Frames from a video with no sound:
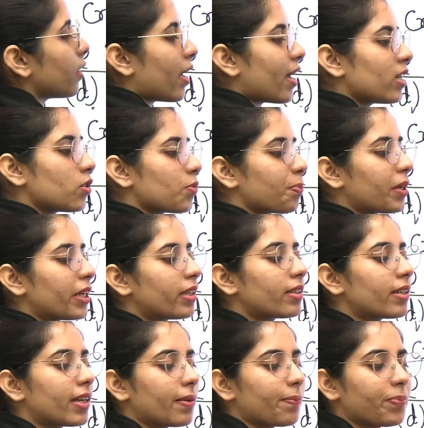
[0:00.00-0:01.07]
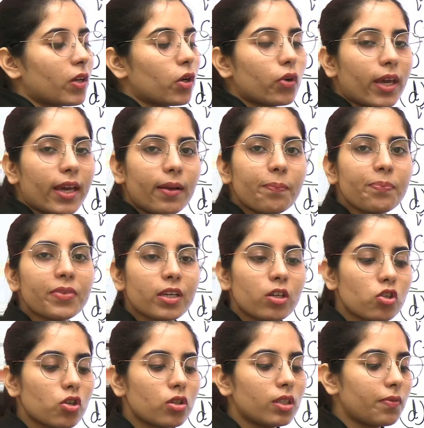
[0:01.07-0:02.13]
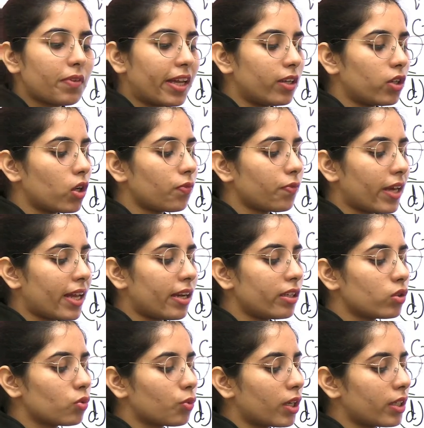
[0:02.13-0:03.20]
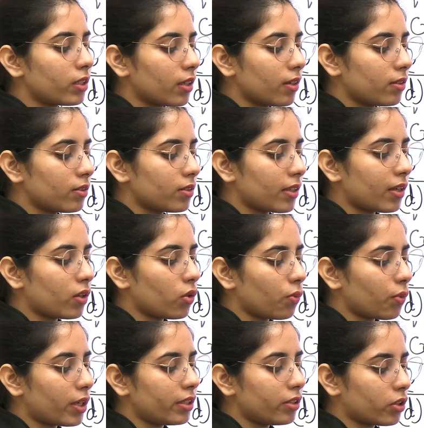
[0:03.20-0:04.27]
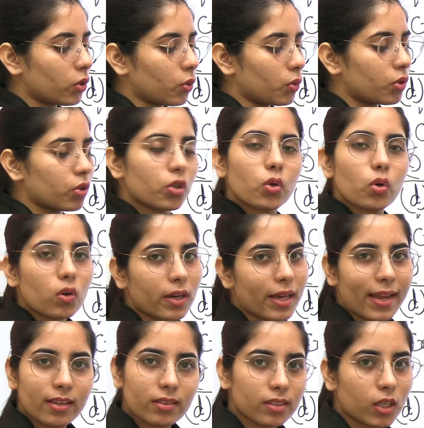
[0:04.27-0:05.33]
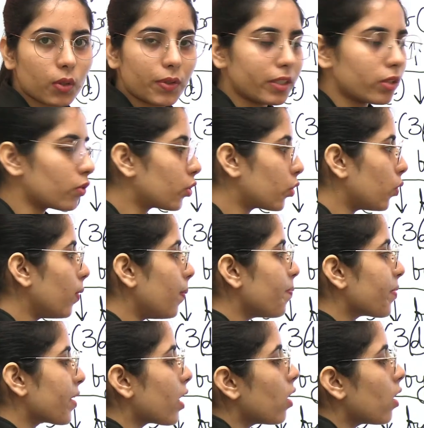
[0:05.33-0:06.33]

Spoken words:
SPD, okay? So the value of L is what? 0, 1, 2. 2, L is equal to 2.